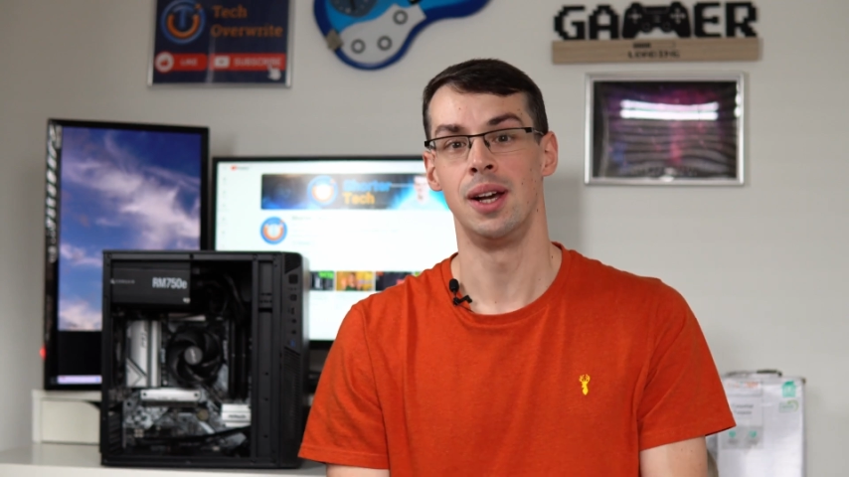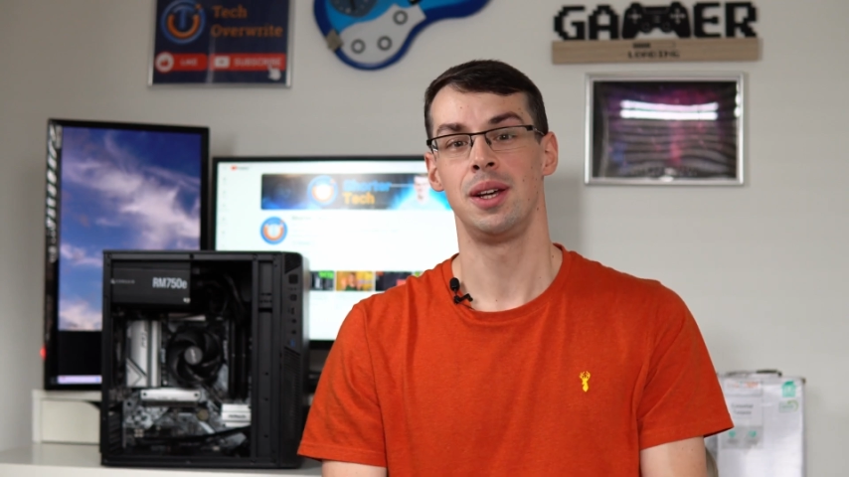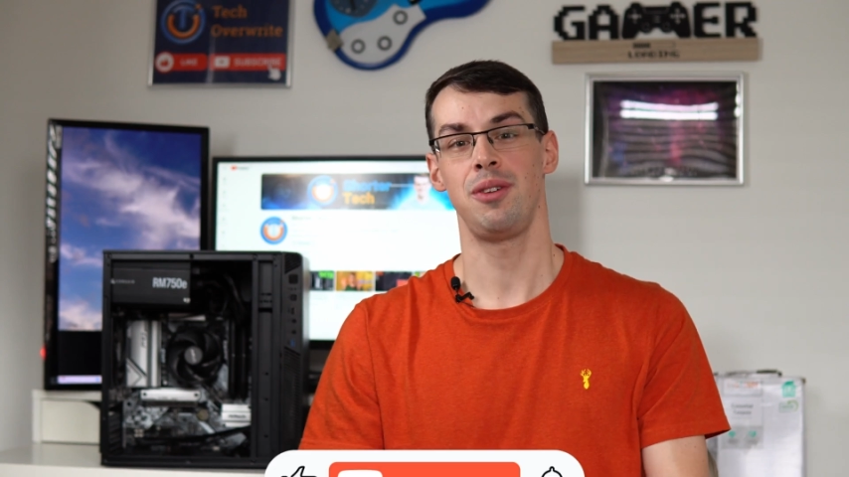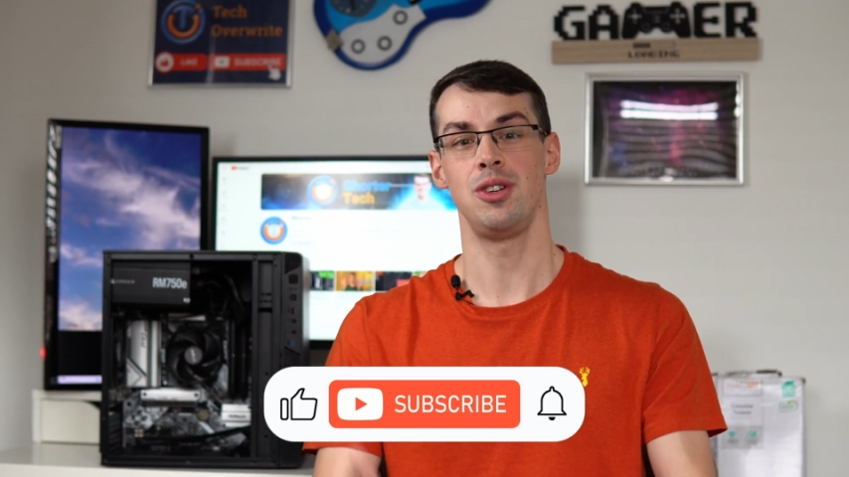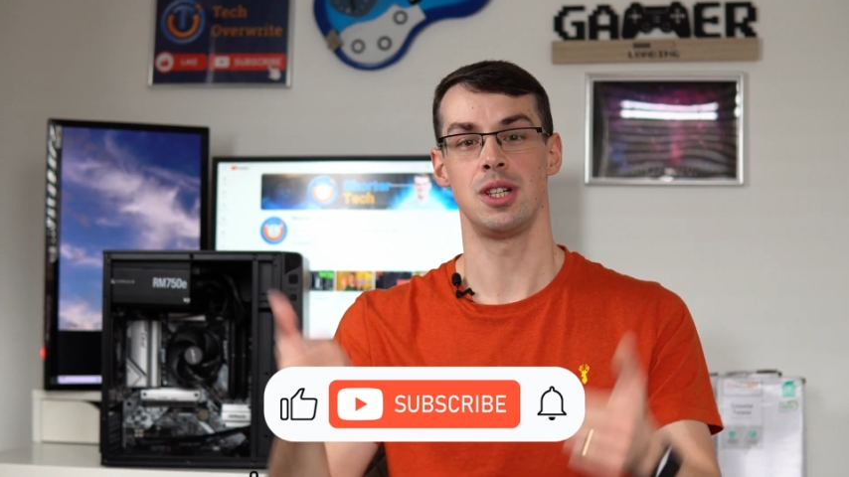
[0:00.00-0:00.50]

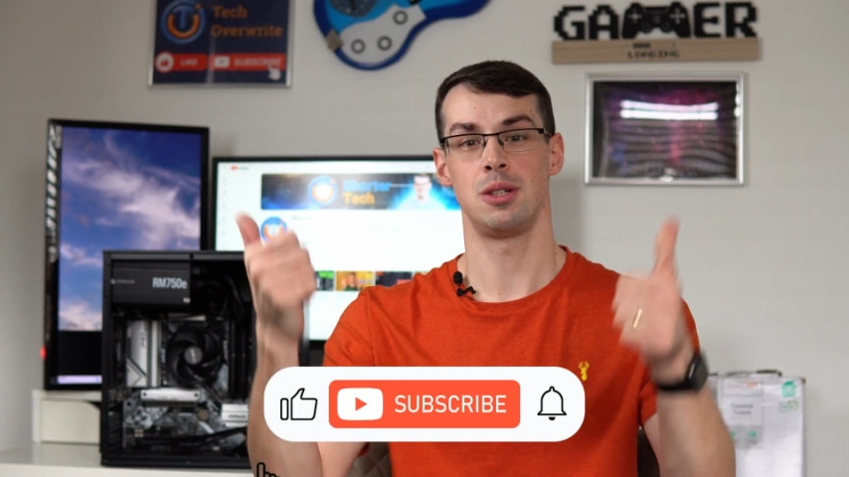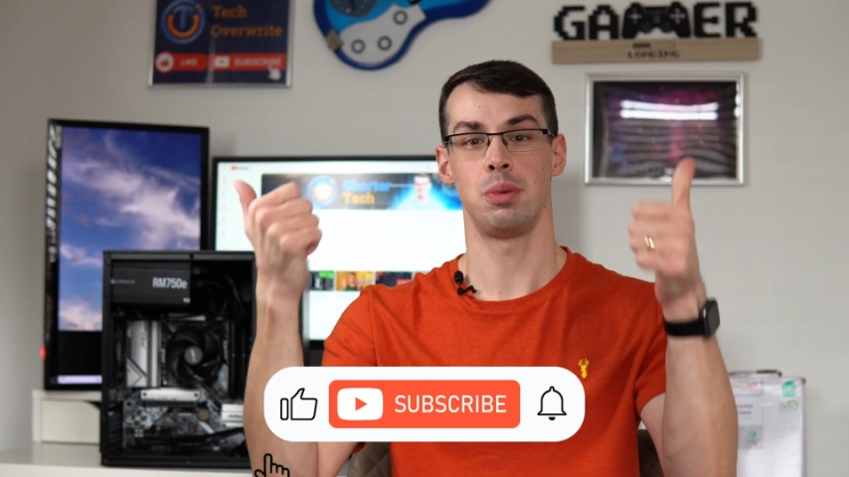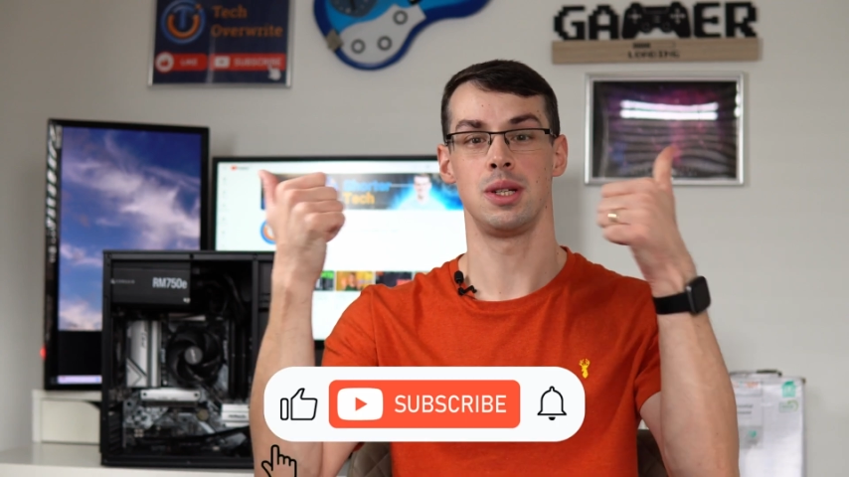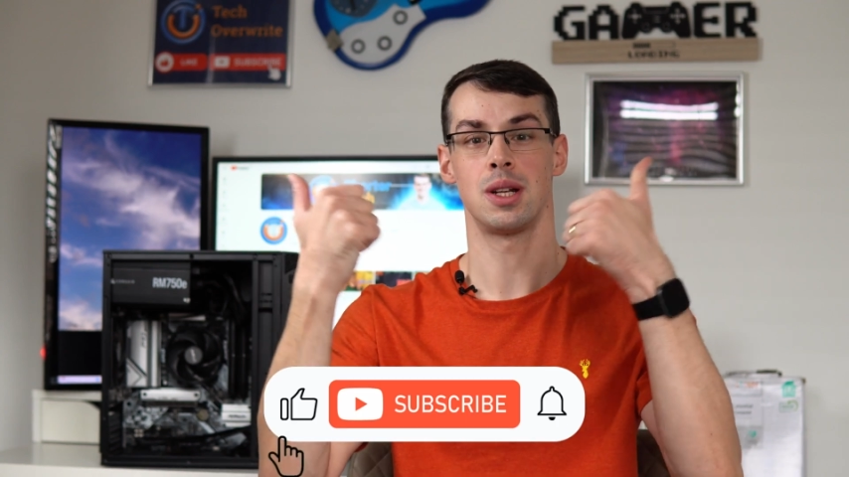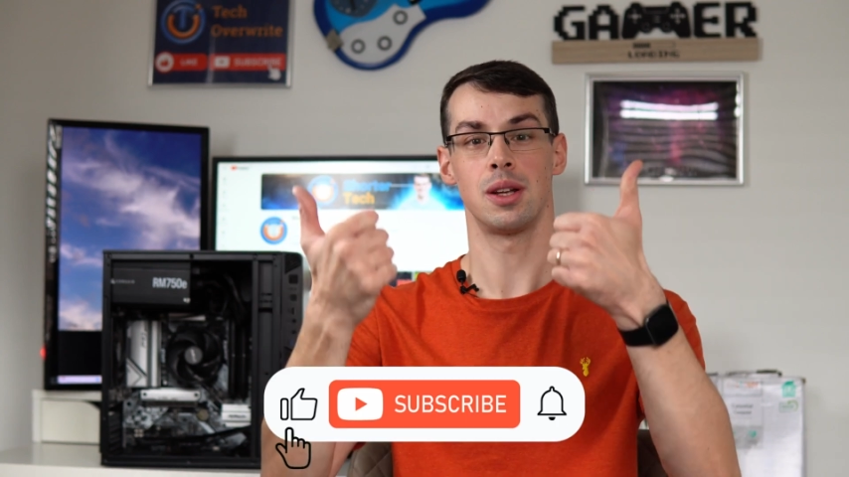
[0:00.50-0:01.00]
If you did,
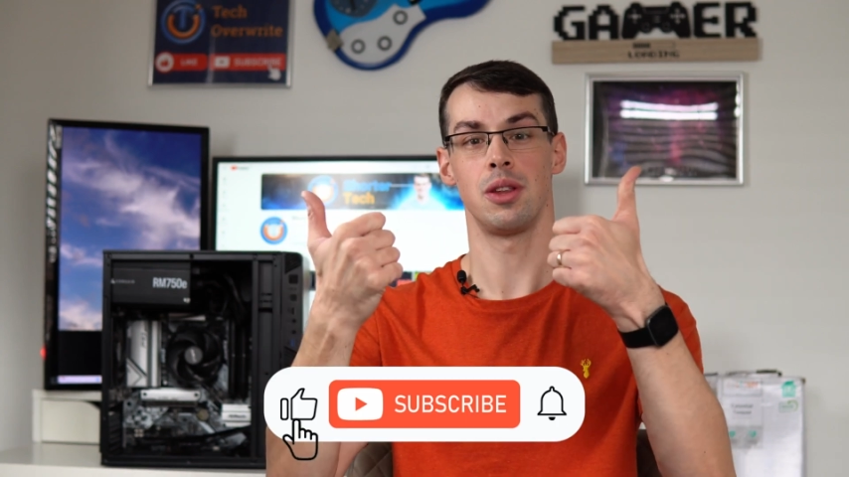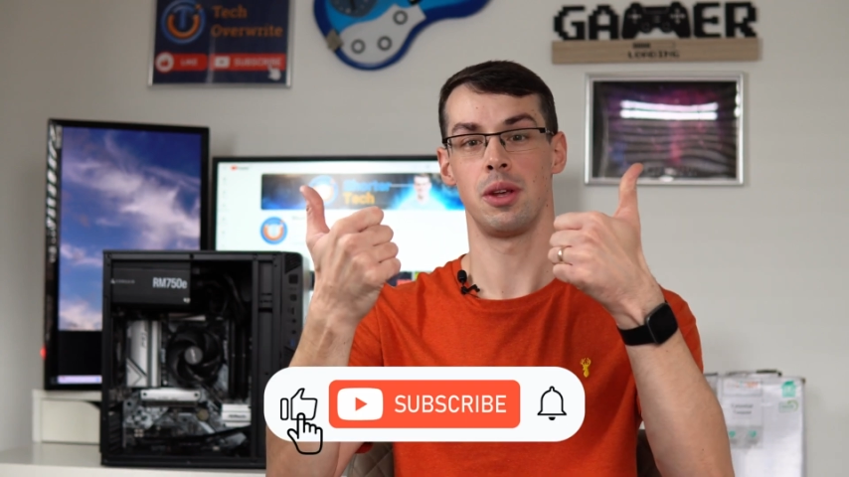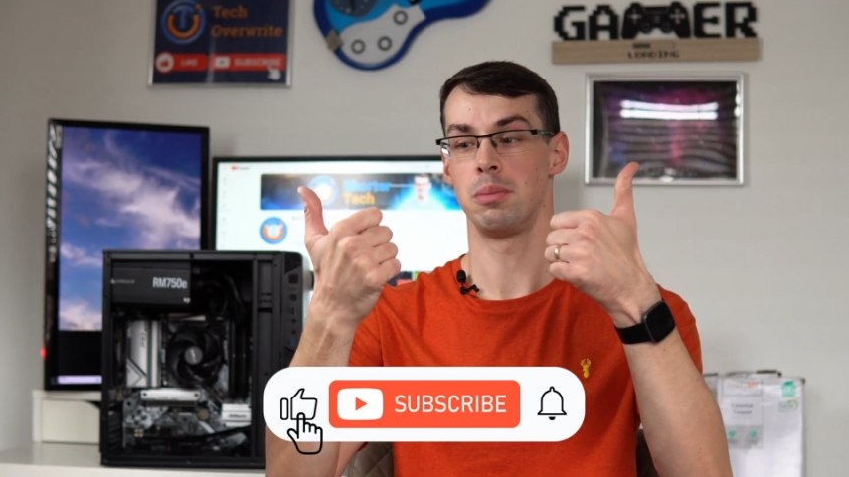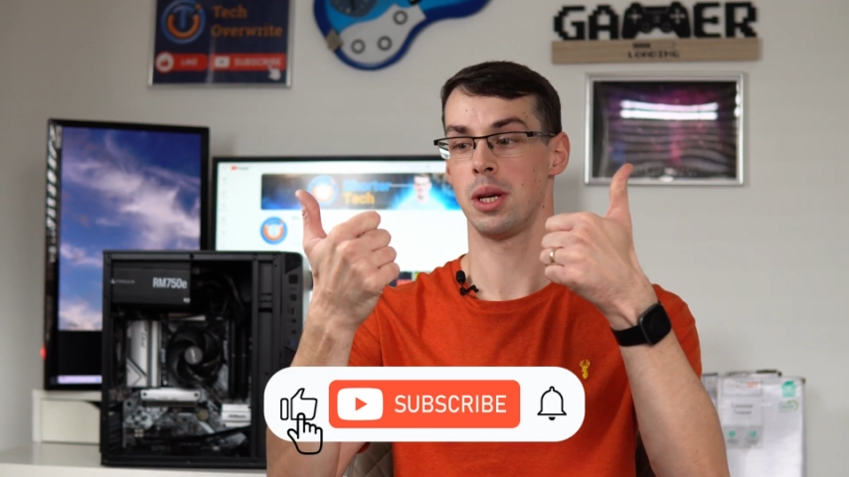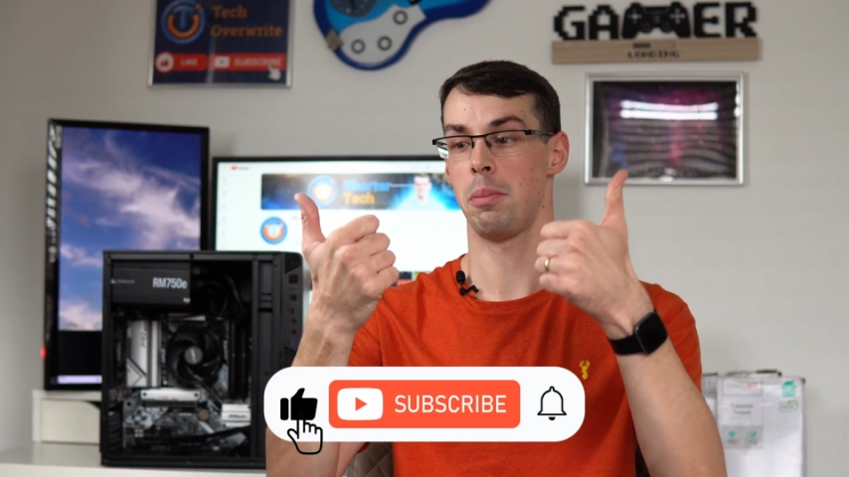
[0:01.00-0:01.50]
please click the thumbs